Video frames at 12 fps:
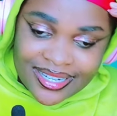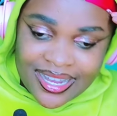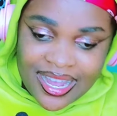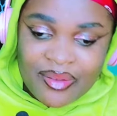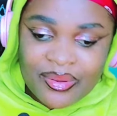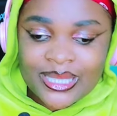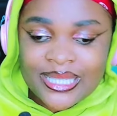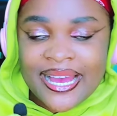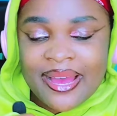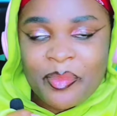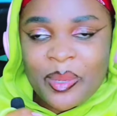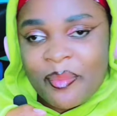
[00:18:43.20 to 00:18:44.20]
I was
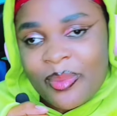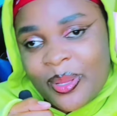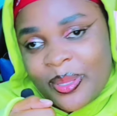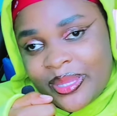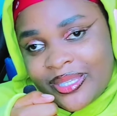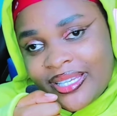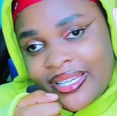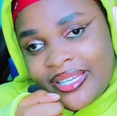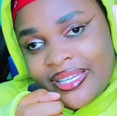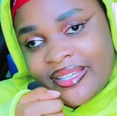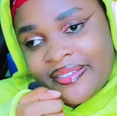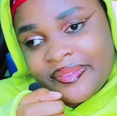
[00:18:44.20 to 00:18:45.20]
happy about
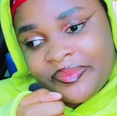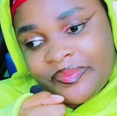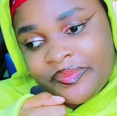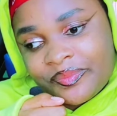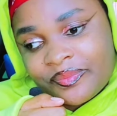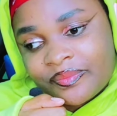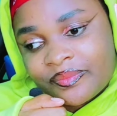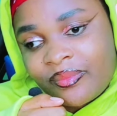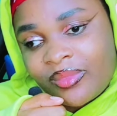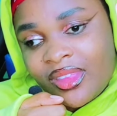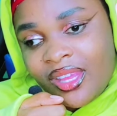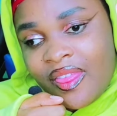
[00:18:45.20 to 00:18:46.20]
the
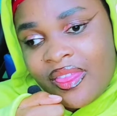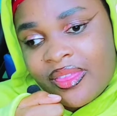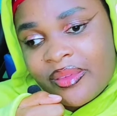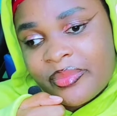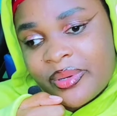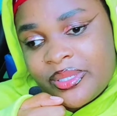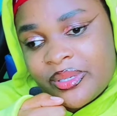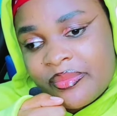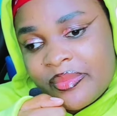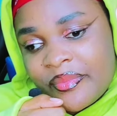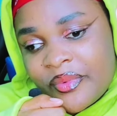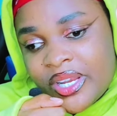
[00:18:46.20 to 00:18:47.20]

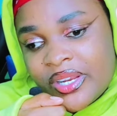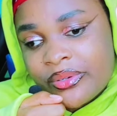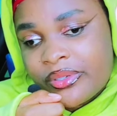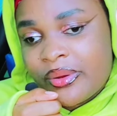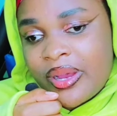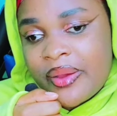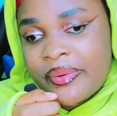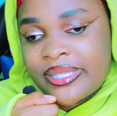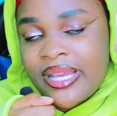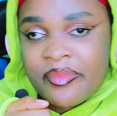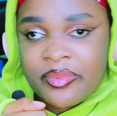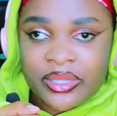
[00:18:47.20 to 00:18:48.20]
bottom when Ruto. I was
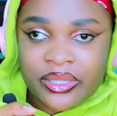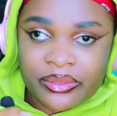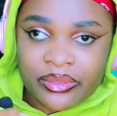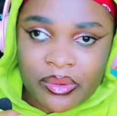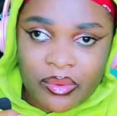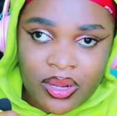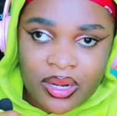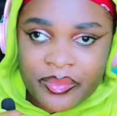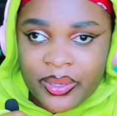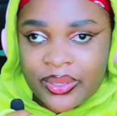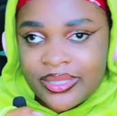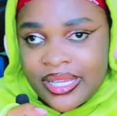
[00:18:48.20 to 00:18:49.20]
happy when Ruto won
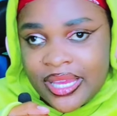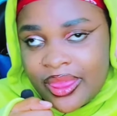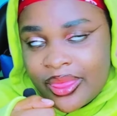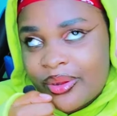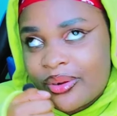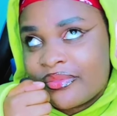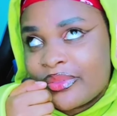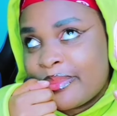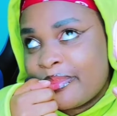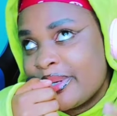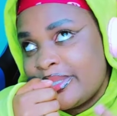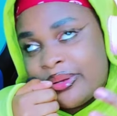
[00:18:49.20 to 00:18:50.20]
because I thought of the
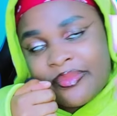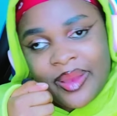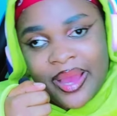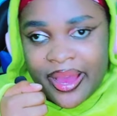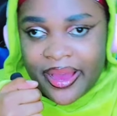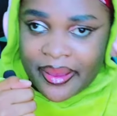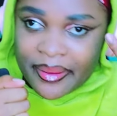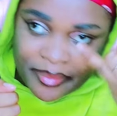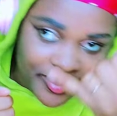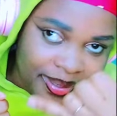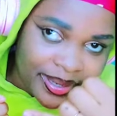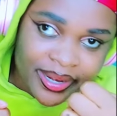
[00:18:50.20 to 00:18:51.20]
bottom up.
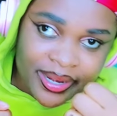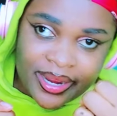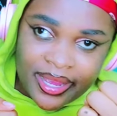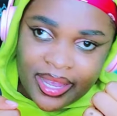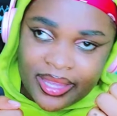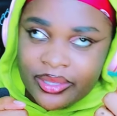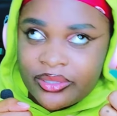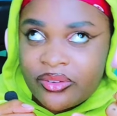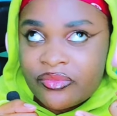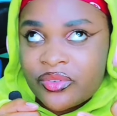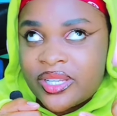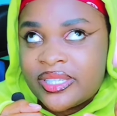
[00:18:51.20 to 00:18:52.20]
I thought
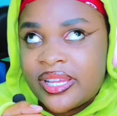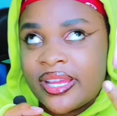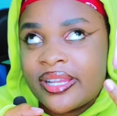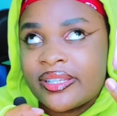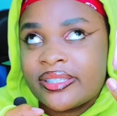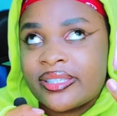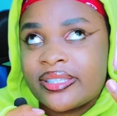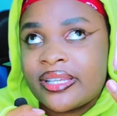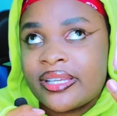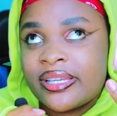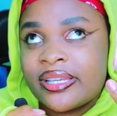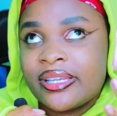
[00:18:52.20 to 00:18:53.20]
of what else,
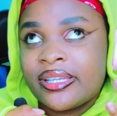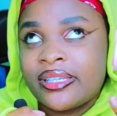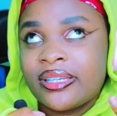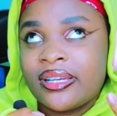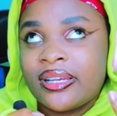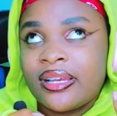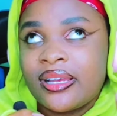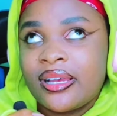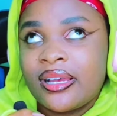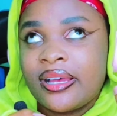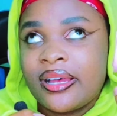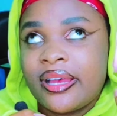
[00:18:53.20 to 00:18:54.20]

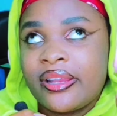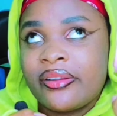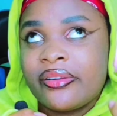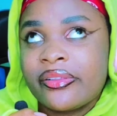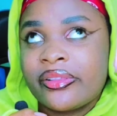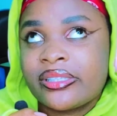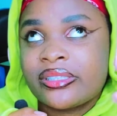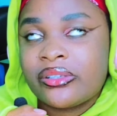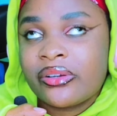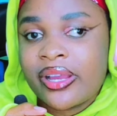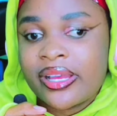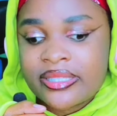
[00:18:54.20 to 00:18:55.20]
I don't know the
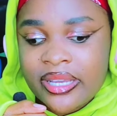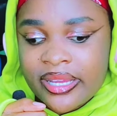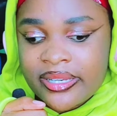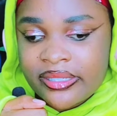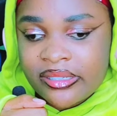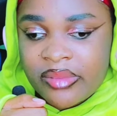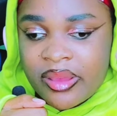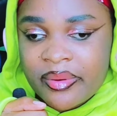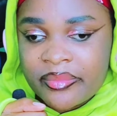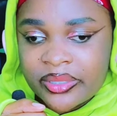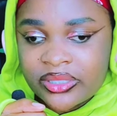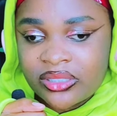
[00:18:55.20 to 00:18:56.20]
slogans, I can't remember
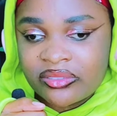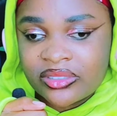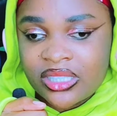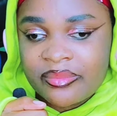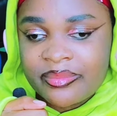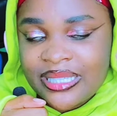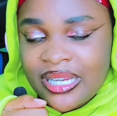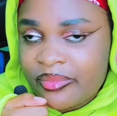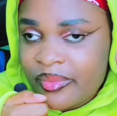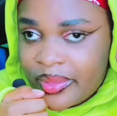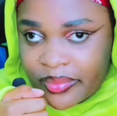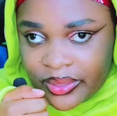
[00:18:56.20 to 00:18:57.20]
most of them, but I
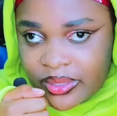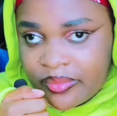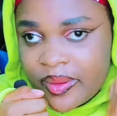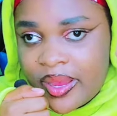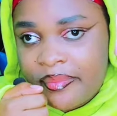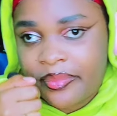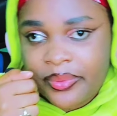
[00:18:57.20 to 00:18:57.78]
remember the bottom up.